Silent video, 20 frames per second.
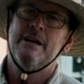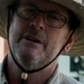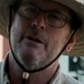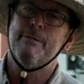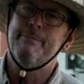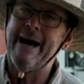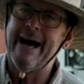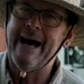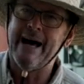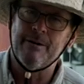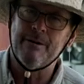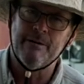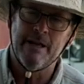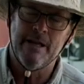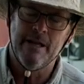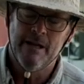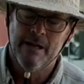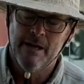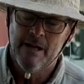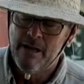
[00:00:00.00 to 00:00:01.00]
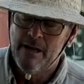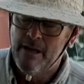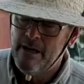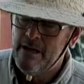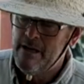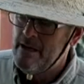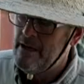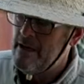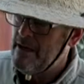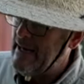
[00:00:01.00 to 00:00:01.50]
your battery.
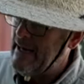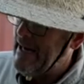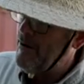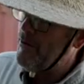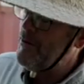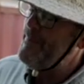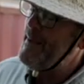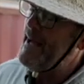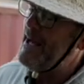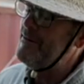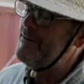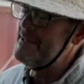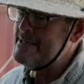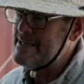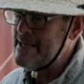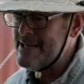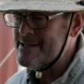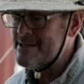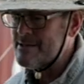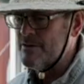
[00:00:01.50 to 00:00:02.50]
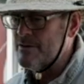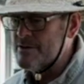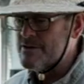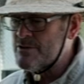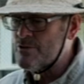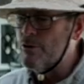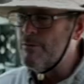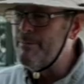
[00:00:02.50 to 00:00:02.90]
Our battery test goes through